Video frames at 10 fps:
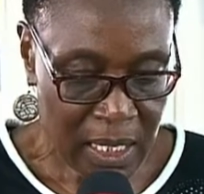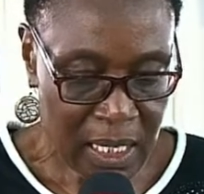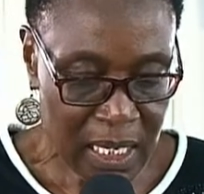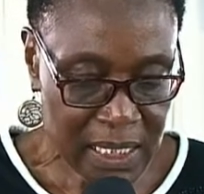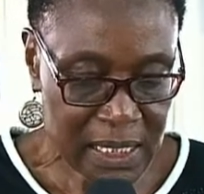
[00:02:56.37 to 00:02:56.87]

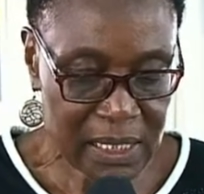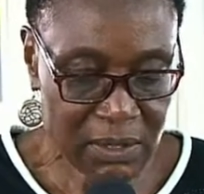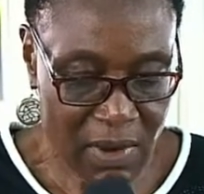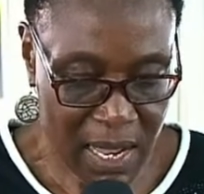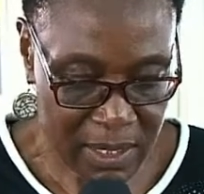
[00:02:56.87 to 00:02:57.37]
"Let us
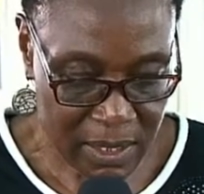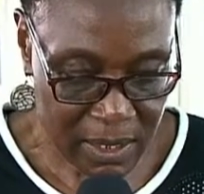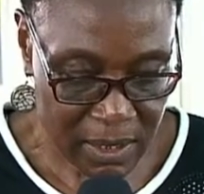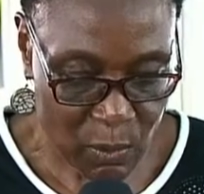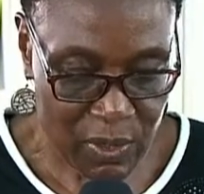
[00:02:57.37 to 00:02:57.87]

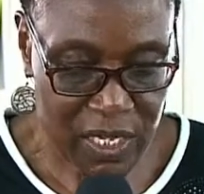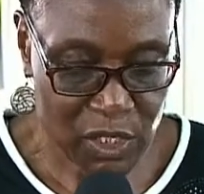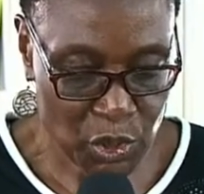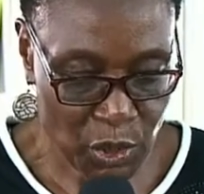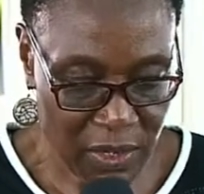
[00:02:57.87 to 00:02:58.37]
run with
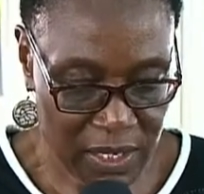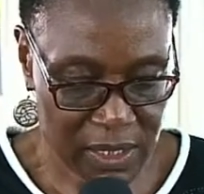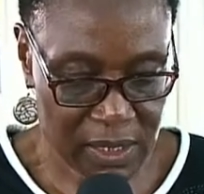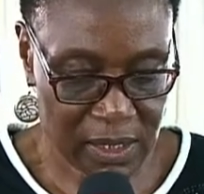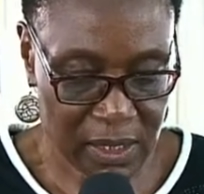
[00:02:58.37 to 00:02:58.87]

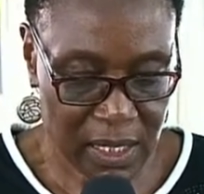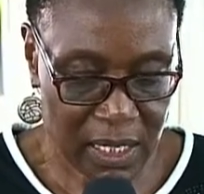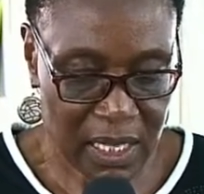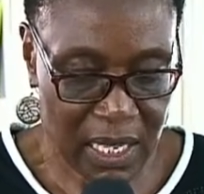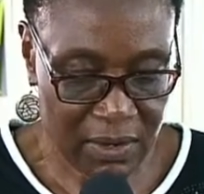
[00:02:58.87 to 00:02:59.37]
endurance.
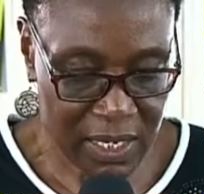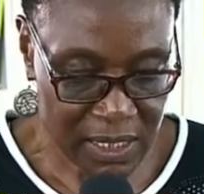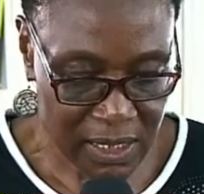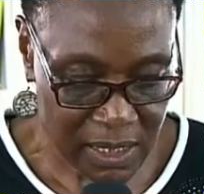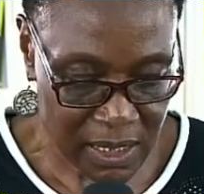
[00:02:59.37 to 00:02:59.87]
The
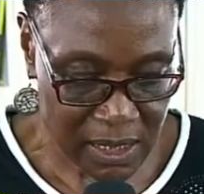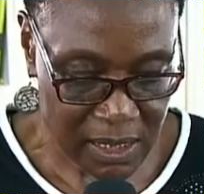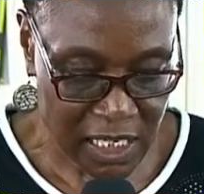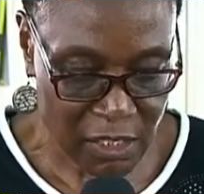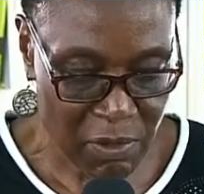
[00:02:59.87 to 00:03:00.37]
race is
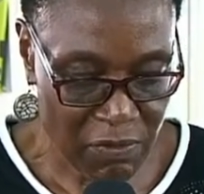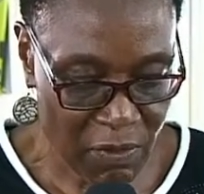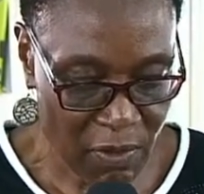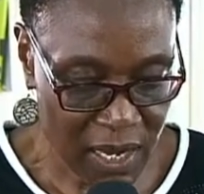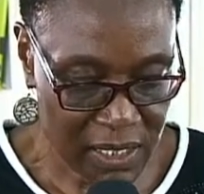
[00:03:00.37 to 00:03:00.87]
set
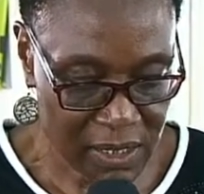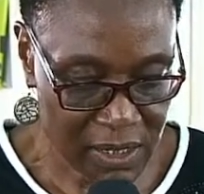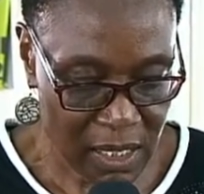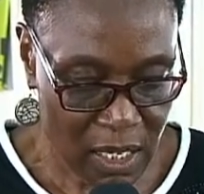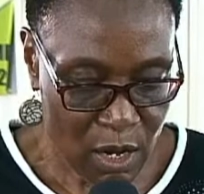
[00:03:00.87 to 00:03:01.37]
before us,
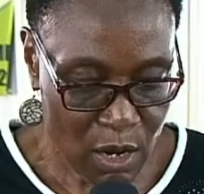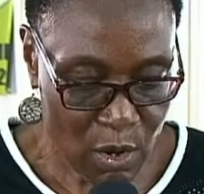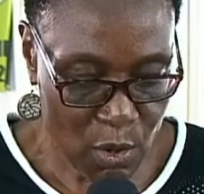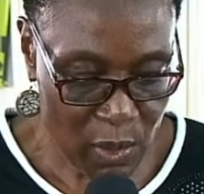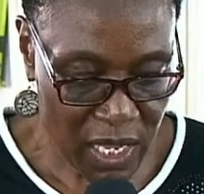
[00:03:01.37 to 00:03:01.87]

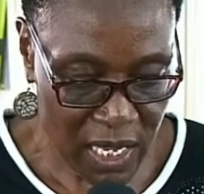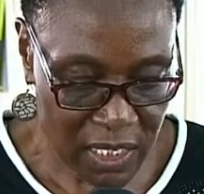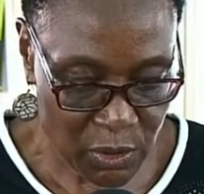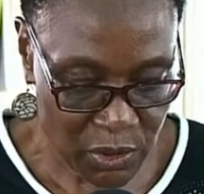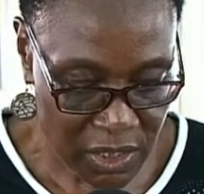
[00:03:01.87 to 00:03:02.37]
looking
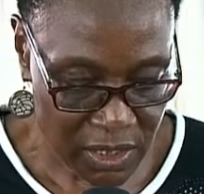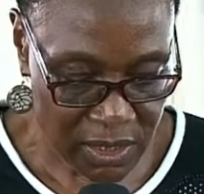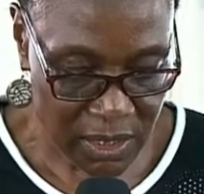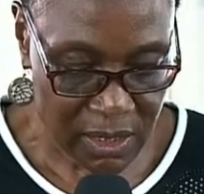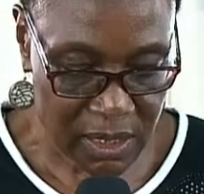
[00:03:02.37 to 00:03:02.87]
unto
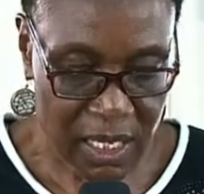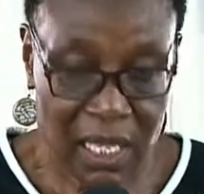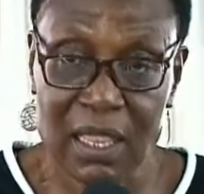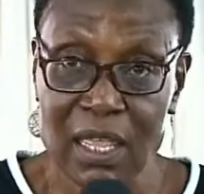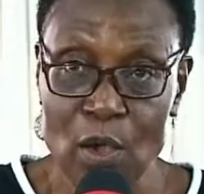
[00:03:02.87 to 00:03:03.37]
Jesus,
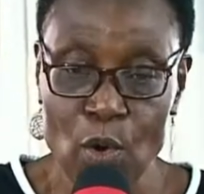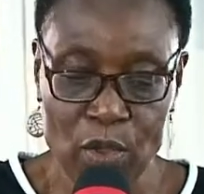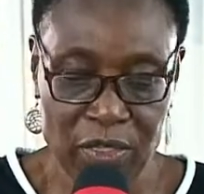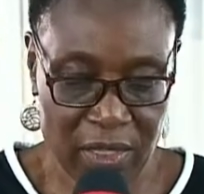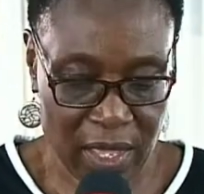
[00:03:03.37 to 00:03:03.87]
the
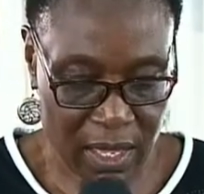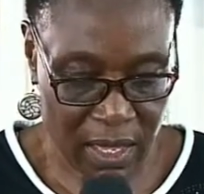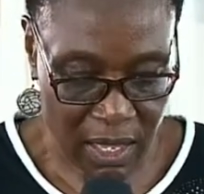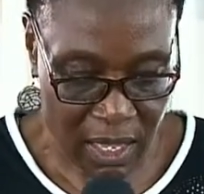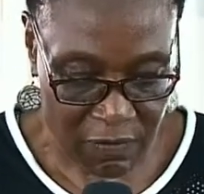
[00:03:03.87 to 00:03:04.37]
author
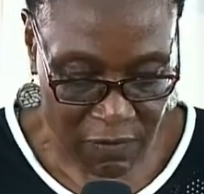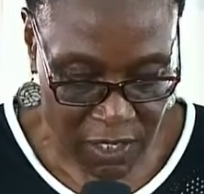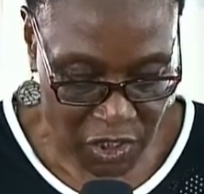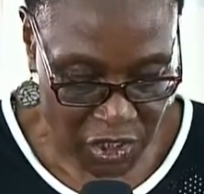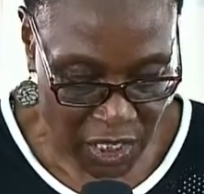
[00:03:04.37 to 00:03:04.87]
and
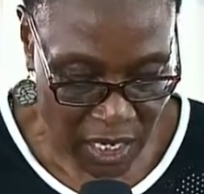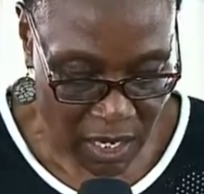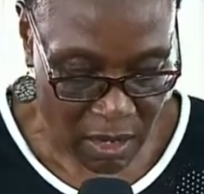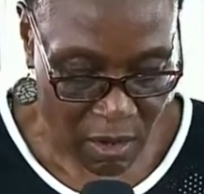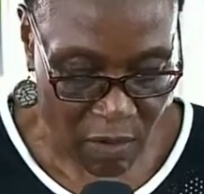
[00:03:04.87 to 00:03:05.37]
finisher
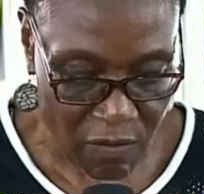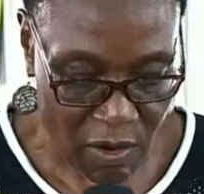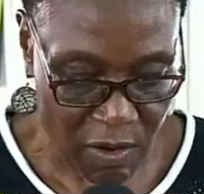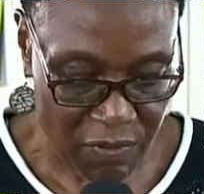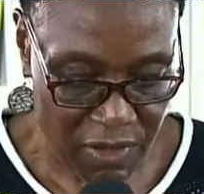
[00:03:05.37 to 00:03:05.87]
of
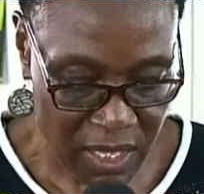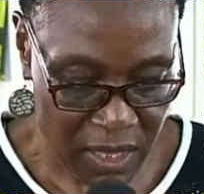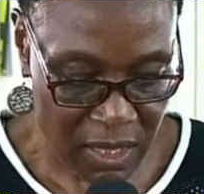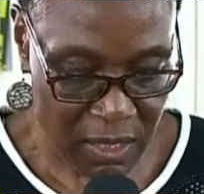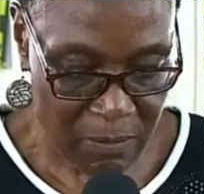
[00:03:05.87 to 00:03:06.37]
our
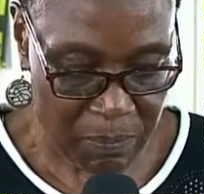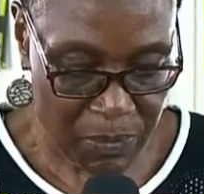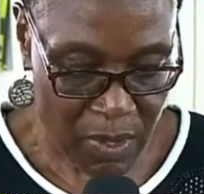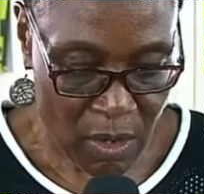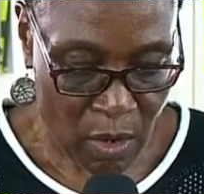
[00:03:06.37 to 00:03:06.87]
faith,
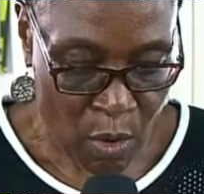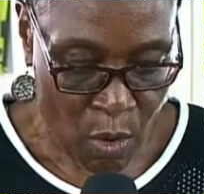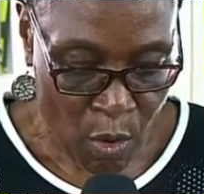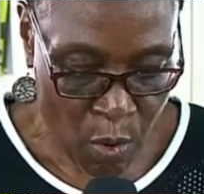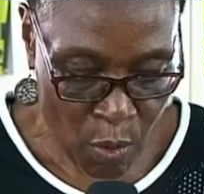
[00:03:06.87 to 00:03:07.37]

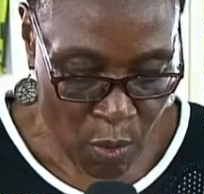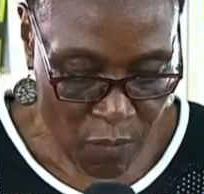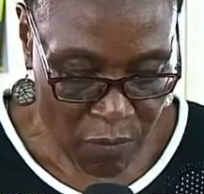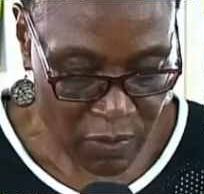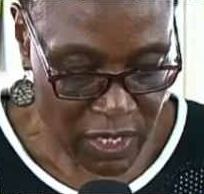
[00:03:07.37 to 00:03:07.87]
who
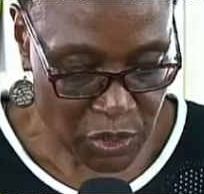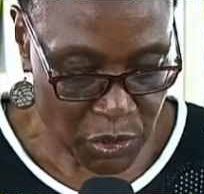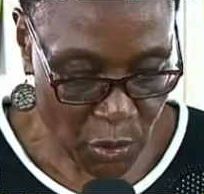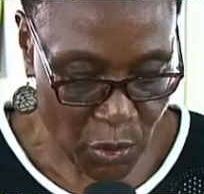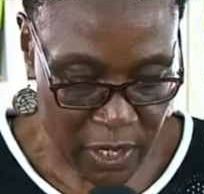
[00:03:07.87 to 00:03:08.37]
for the
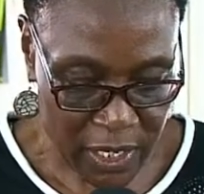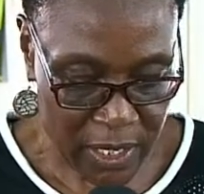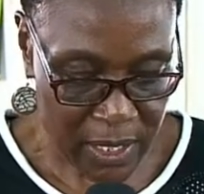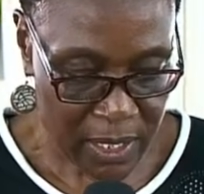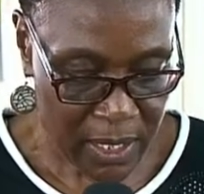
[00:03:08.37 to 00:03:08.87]
joy
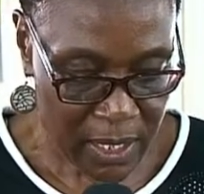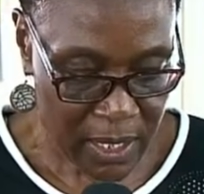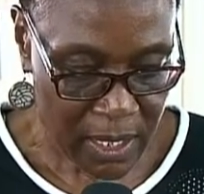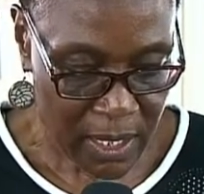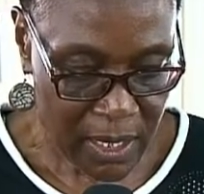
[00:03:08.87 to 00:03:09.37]

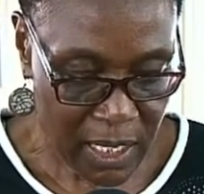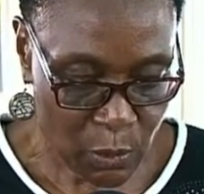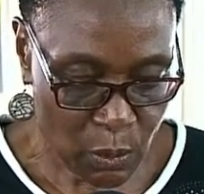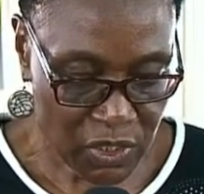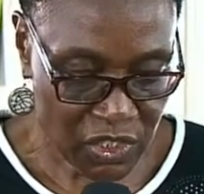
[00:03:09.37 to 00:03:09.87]

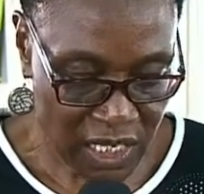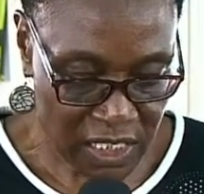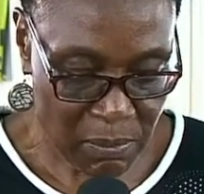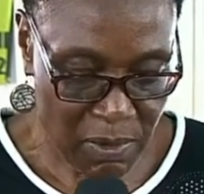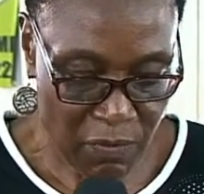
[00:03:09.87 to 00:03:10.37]
that was
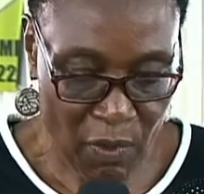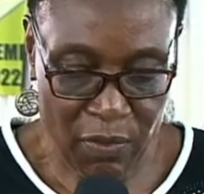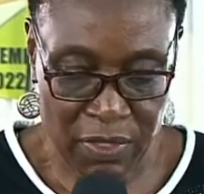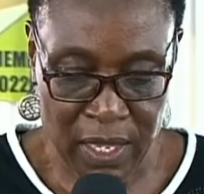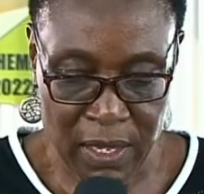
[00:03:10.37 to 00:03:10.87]
set before
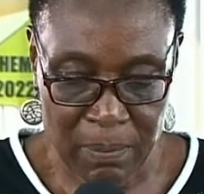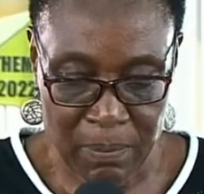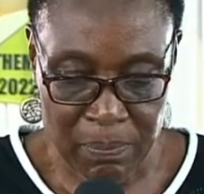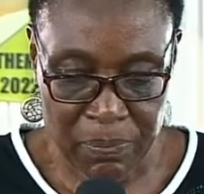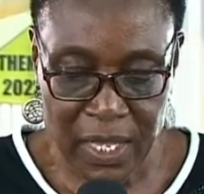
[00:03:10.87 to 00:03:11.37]
him
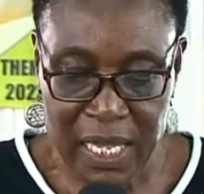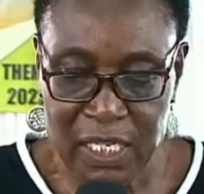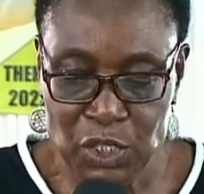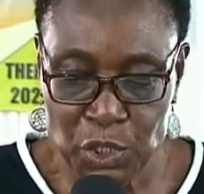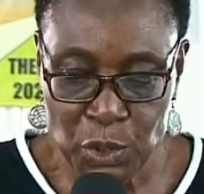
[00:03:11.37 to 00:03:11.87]

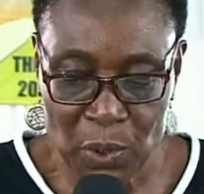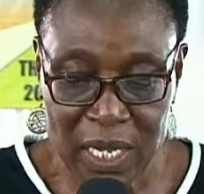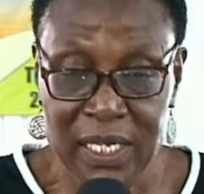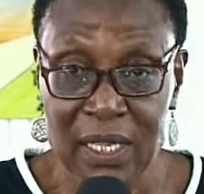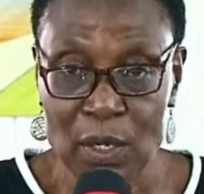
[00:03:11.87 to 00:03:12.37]

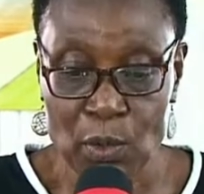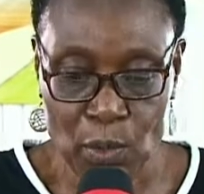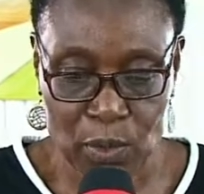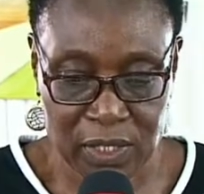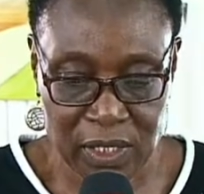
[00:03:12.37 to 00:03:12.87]
endured the
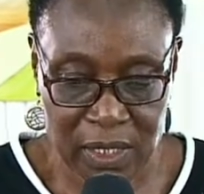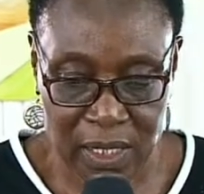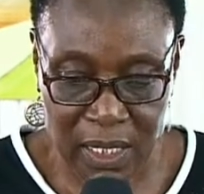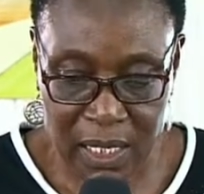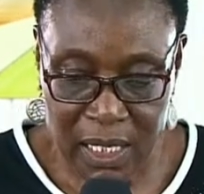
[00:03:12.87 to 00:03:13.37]
cross,
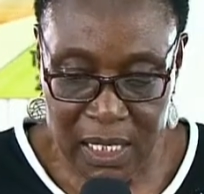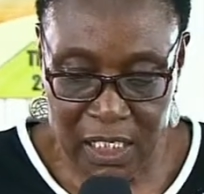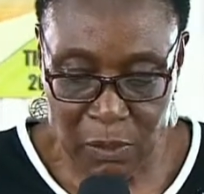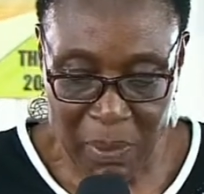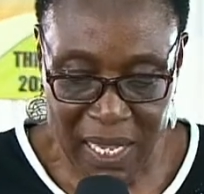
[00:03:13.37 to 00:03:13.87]

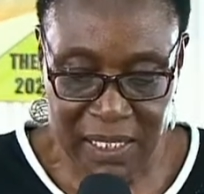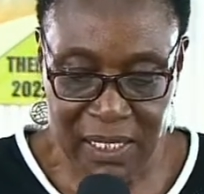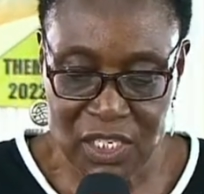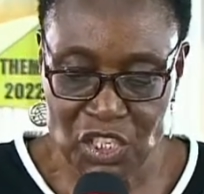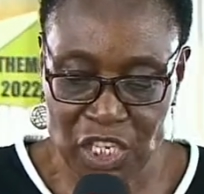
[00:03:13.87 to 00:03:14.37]

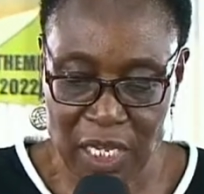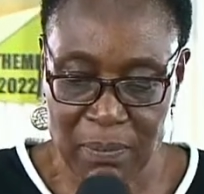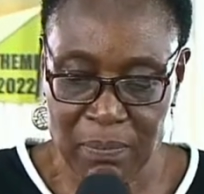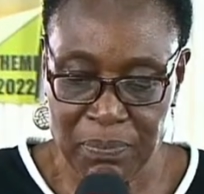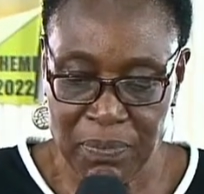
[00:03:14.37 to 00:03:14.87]
despising shame,